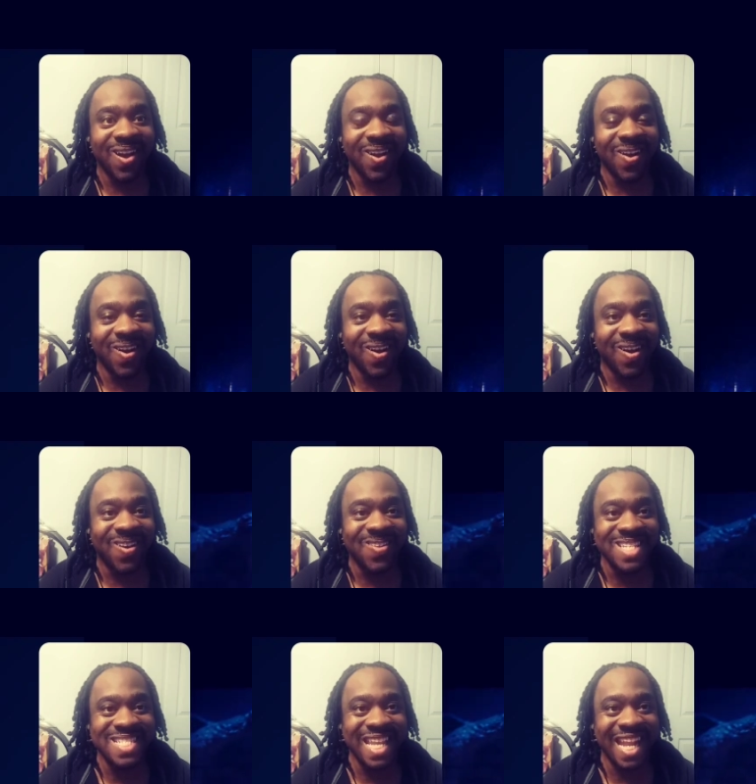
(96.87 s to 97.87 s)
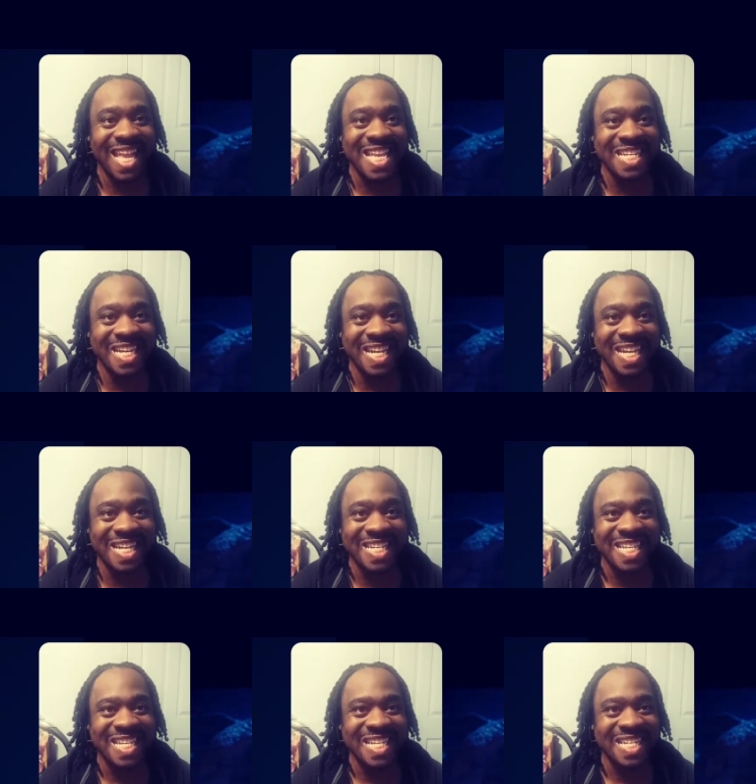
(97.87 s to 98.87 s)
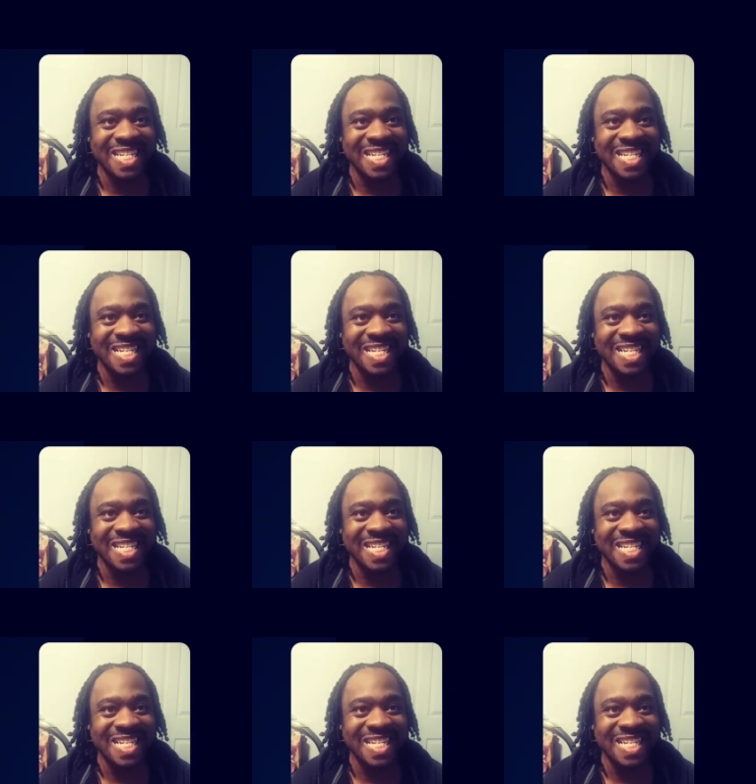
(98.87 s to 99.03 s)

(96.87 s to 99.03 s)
Oh, this is getting good. Done this.